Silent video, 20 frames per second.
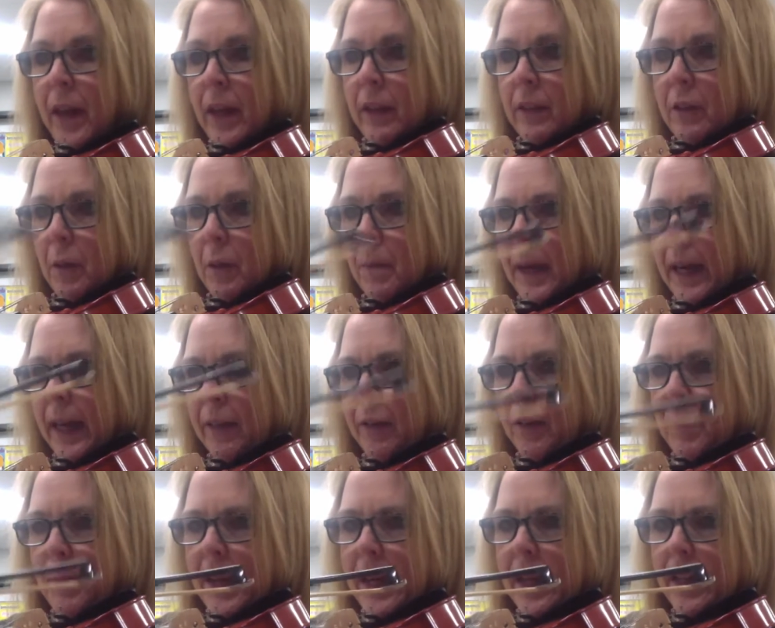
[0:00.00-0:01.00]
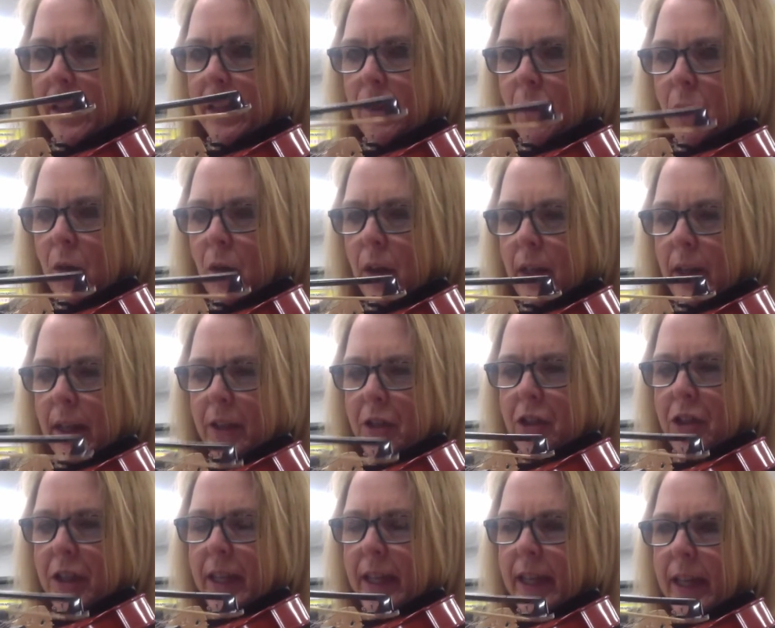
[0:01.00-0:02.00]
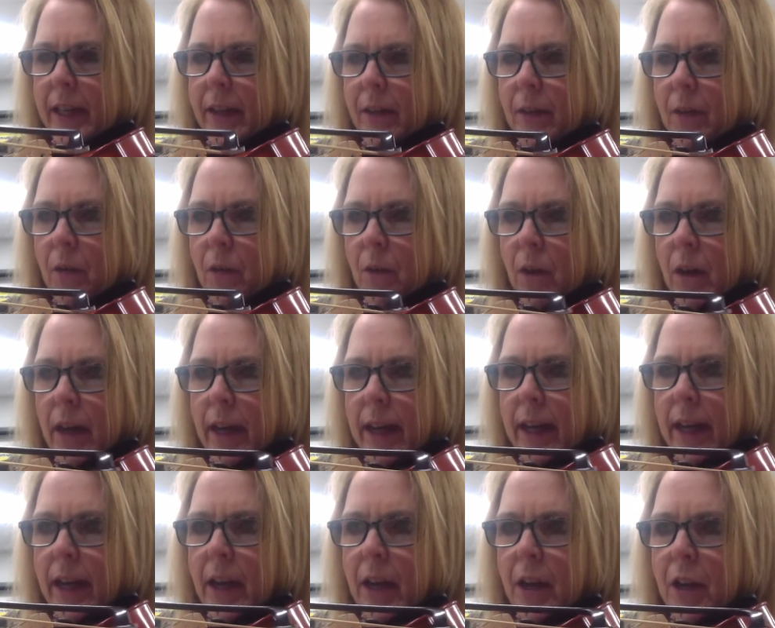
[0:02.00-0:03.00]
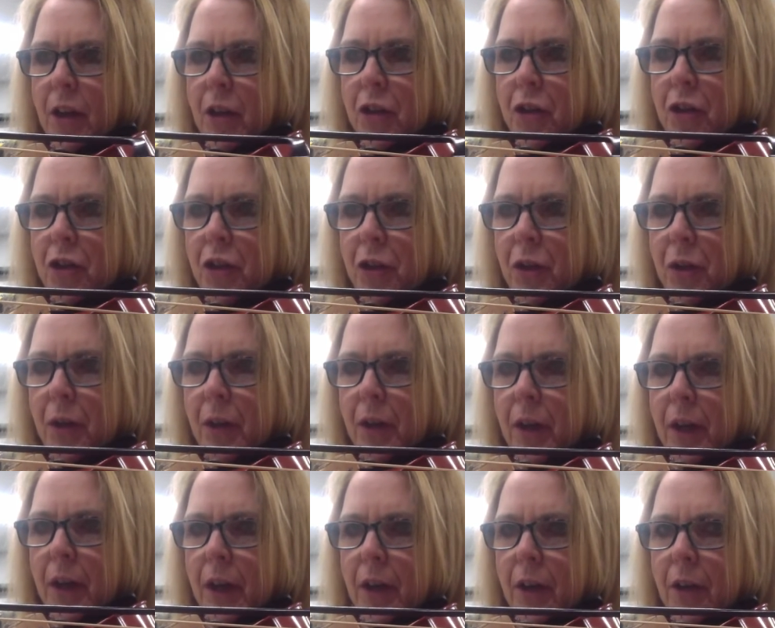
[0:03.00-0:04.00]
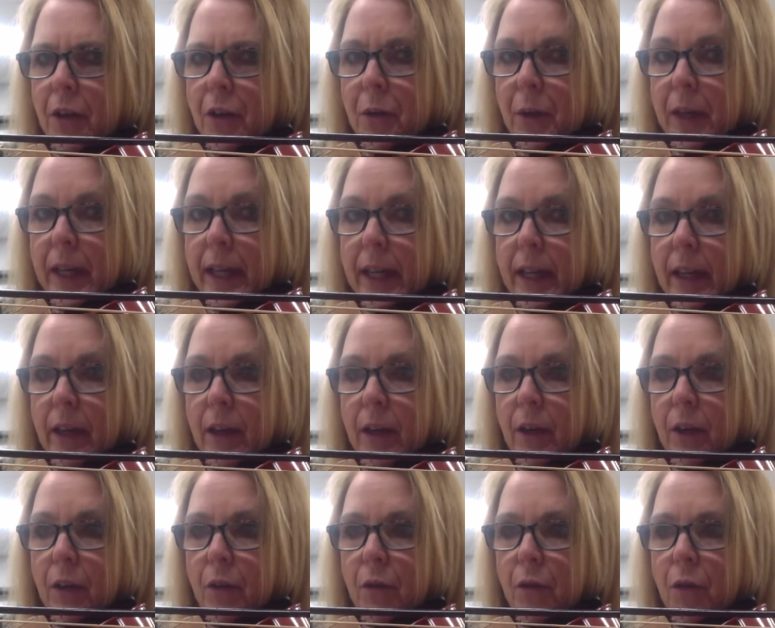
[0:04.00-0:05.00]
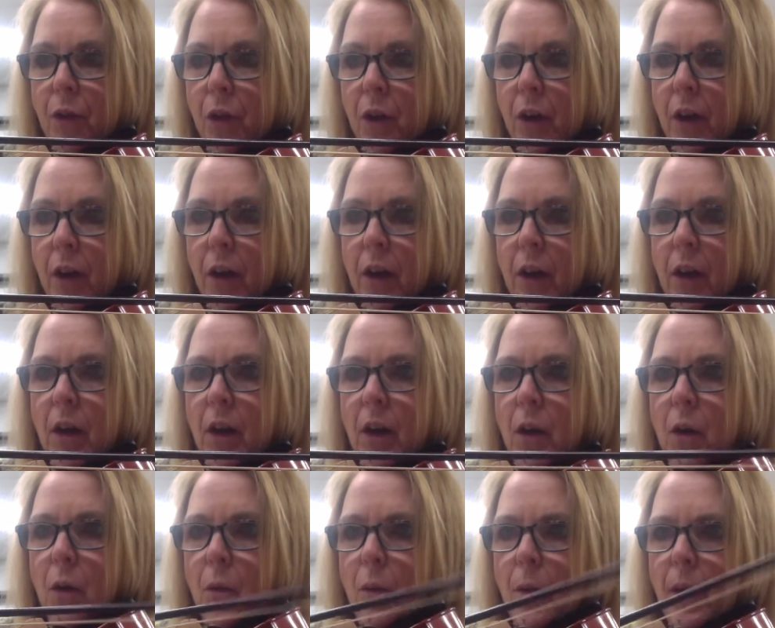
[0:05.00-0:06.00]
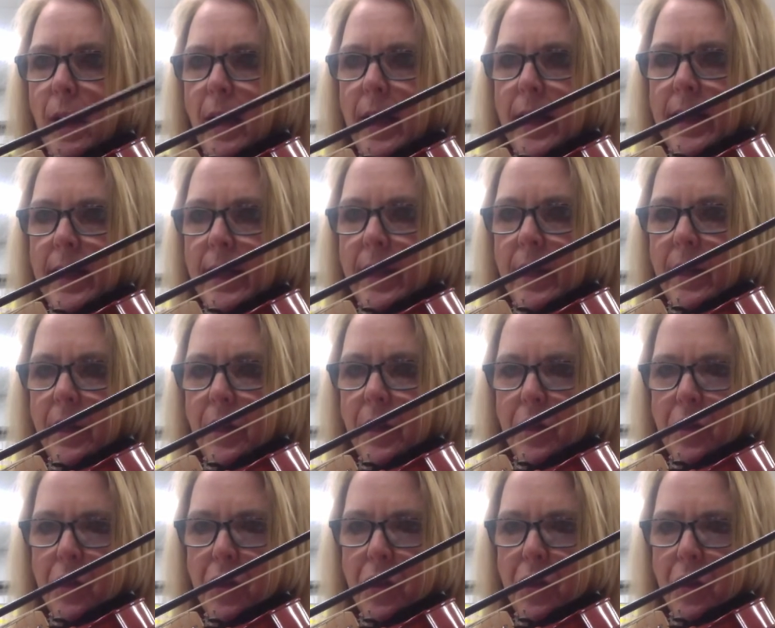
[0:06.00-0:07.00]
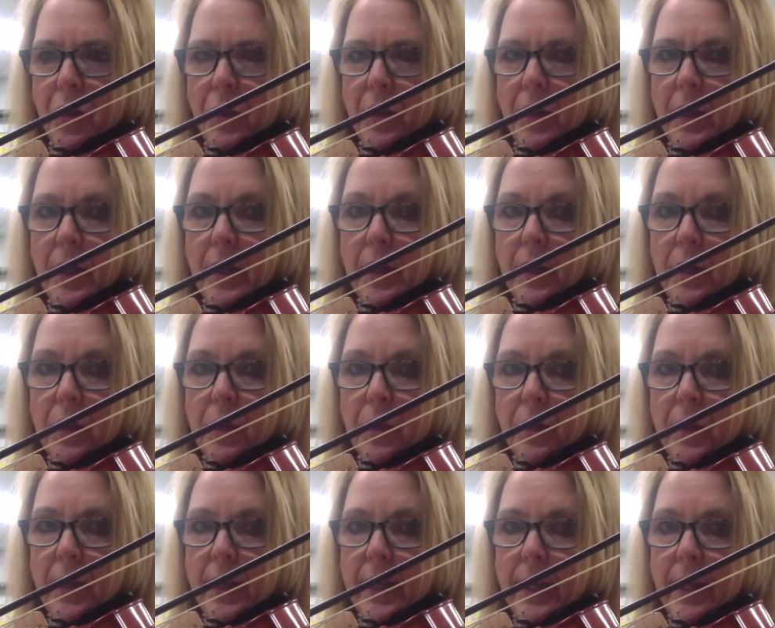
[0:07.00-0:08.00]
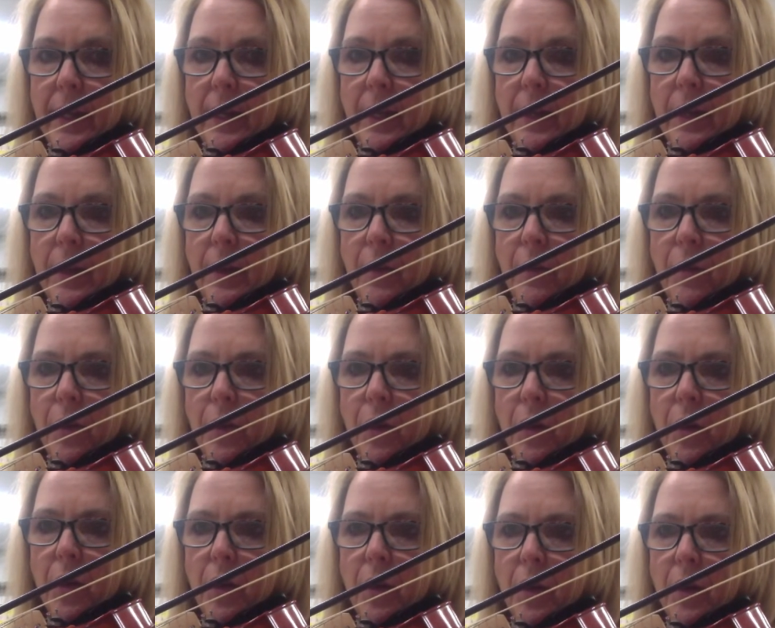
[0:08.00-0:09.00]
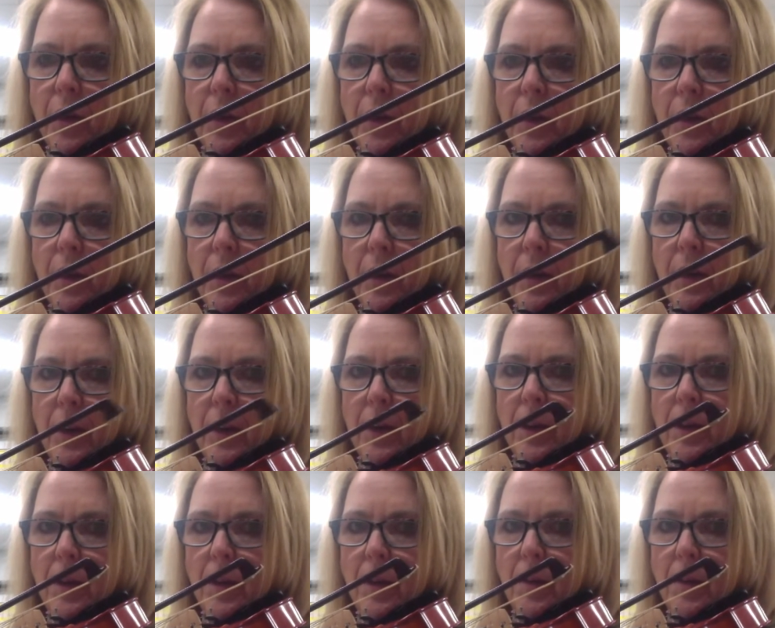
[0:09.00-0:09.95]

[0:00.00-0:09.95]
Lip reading: So back from that 1 on G, 1, 2, 3, 4. 1, 2, 3, 4.